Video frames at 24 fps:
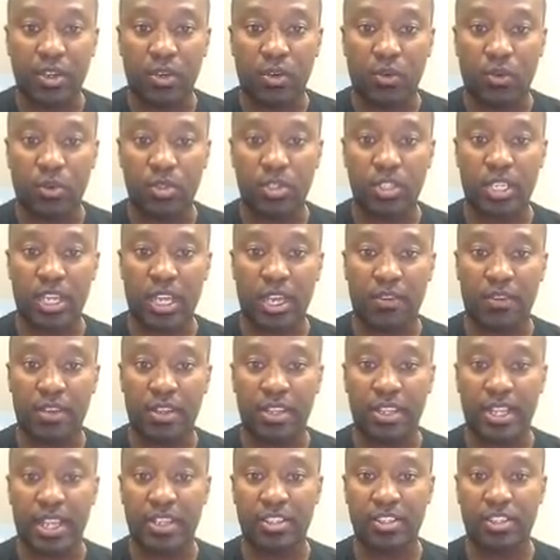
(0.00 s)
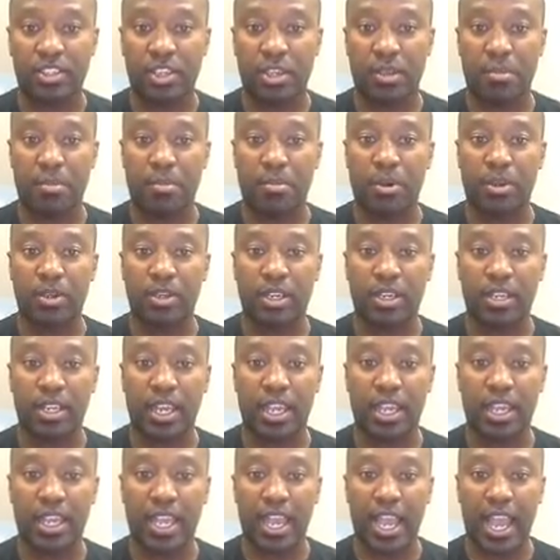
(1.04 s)
Wasn't having that, so booked the
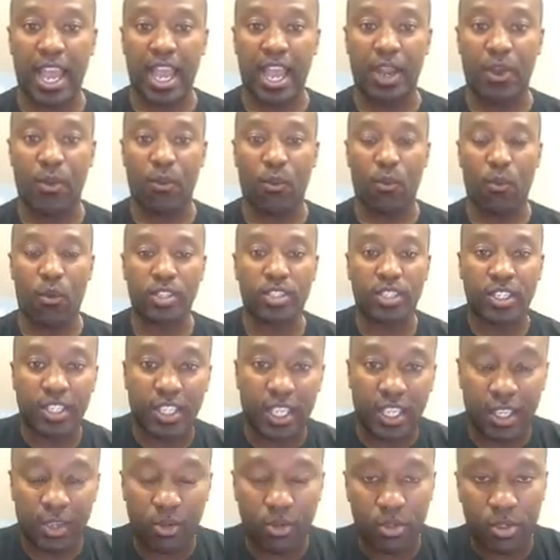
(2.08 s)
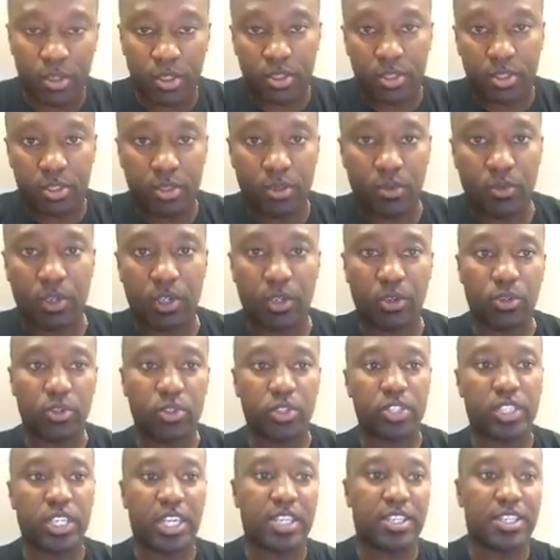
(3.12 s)
day, and what a day it was. Well
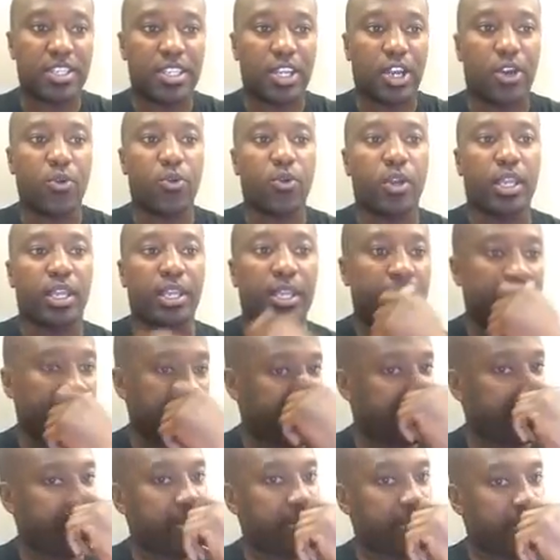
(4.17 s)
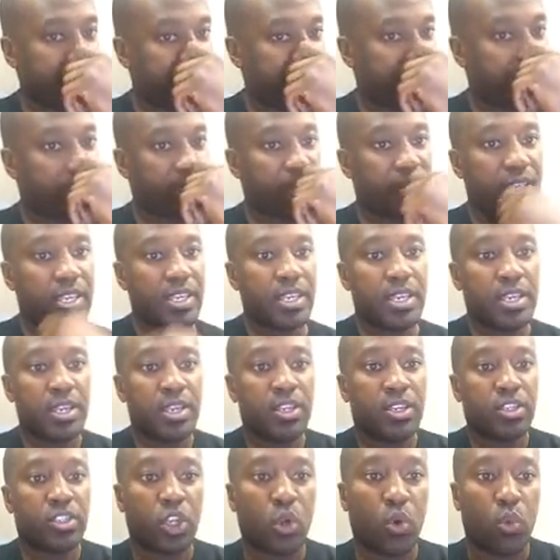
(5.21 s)
said, Tony.
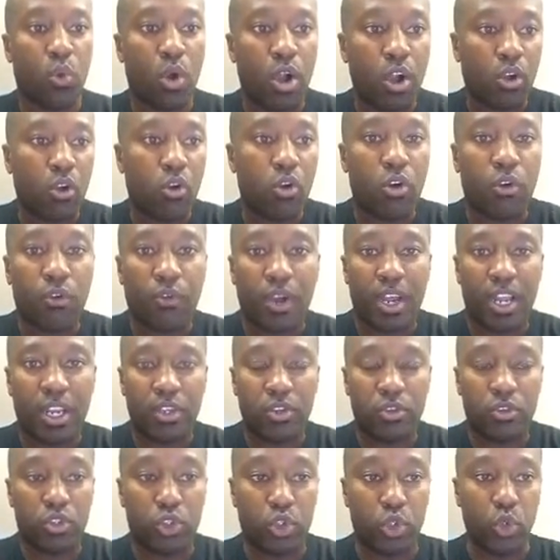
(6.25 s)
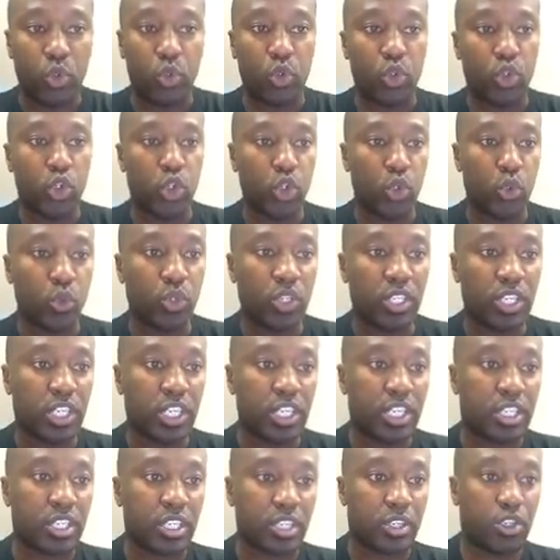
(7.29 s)
So what core values do you
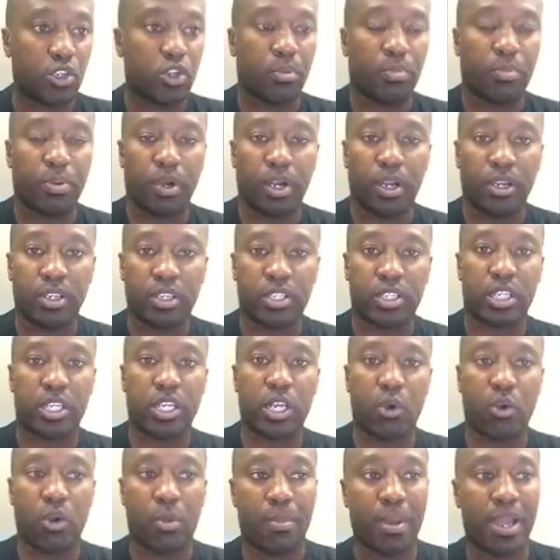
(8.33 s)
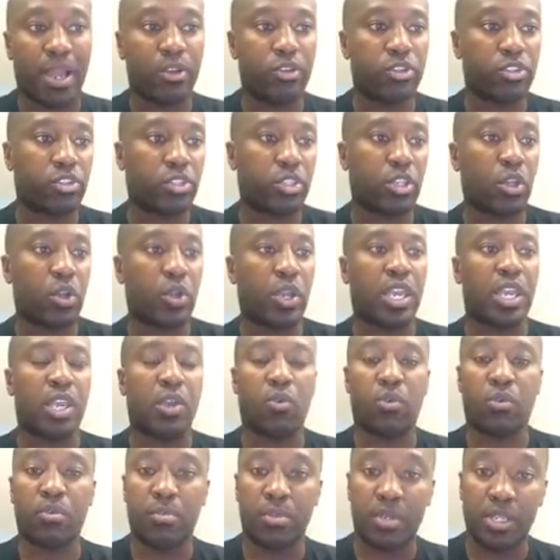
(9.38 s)
need your partner to know about so it
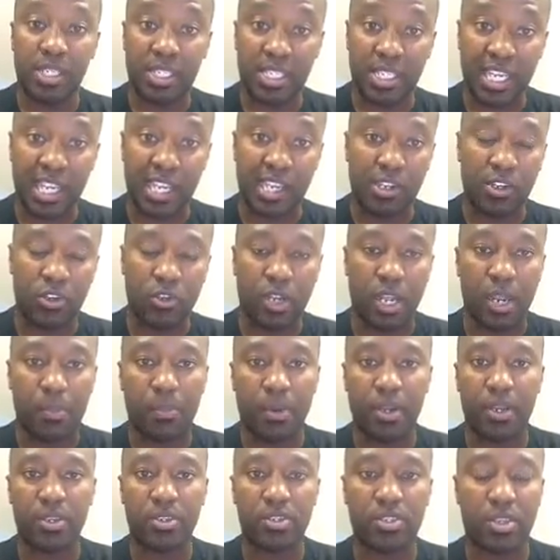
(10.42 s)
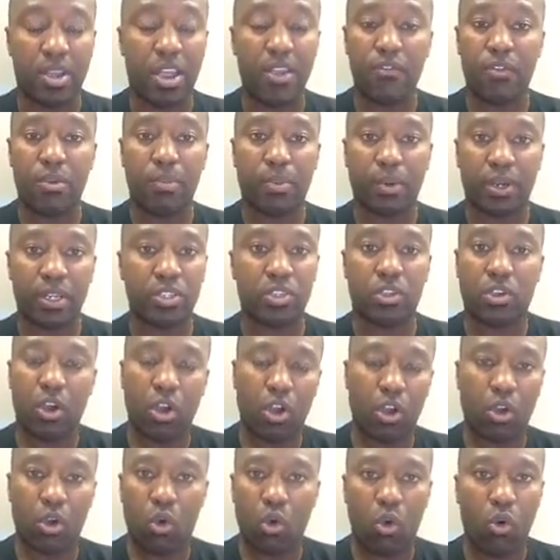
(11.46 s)
will maintain your happiness? So everybody's
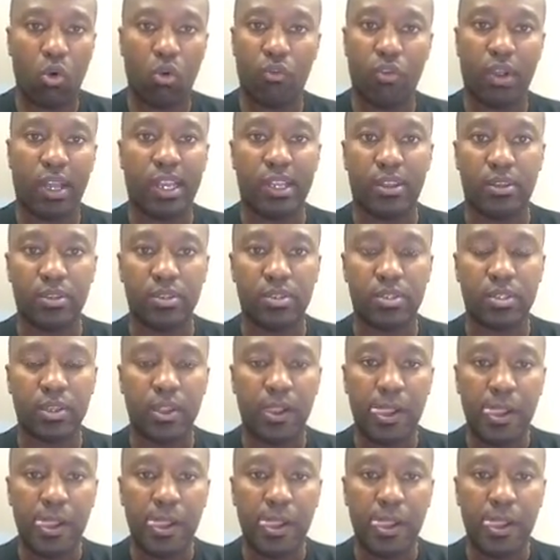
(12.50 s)
got core values.